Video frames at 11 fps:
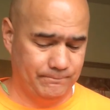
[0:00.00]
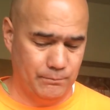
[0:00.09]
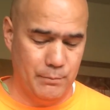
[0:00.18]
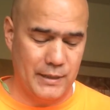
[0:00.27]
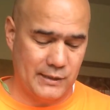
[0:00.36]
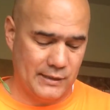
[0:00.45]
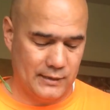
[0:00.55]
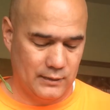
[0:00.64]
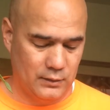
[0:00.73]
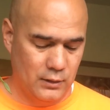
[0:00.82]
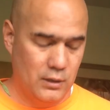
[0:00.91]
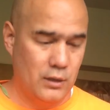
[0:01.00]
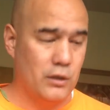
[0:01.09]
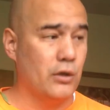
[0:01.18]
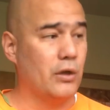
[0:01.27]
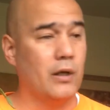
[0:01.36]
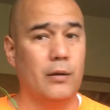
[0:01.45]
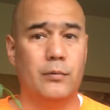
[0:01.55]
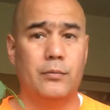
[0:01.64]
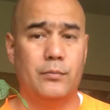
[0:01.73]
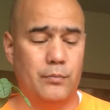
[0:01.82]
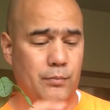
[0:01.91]
mix in. You're gonna.
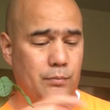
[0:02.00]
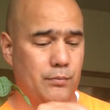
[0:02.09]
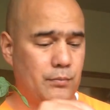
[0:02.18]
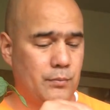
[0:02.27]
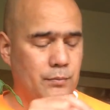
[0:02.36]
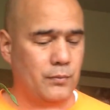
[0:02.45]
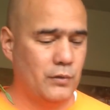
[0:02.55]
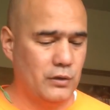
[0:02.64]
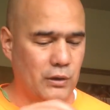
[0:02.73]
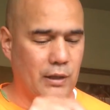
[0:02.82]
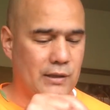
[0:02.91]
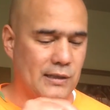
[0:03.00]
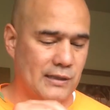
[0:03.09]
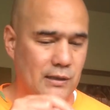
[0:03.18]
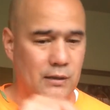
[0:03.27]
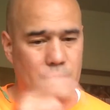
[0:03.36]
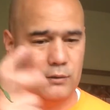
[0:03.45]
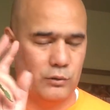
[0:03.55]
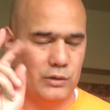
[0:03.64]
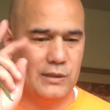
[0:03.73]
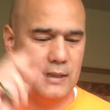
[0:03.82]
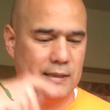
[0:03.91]
So this is, we'll
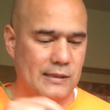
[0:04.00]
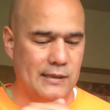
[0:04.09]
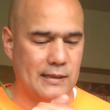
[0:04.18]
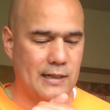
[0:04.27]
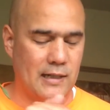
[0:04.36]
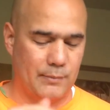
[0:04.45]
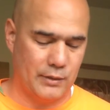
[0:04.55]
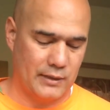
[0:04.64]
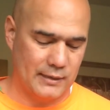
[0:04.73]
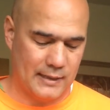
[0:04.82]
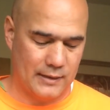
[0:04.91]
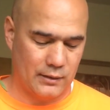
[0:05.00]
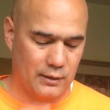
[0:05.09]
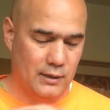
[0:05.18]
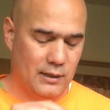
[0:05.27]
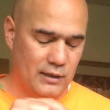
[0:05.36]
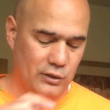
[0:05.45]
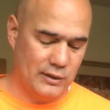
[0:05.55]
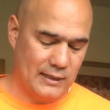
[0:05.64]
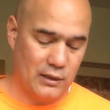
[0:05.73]
just say this is a cup container. You stick it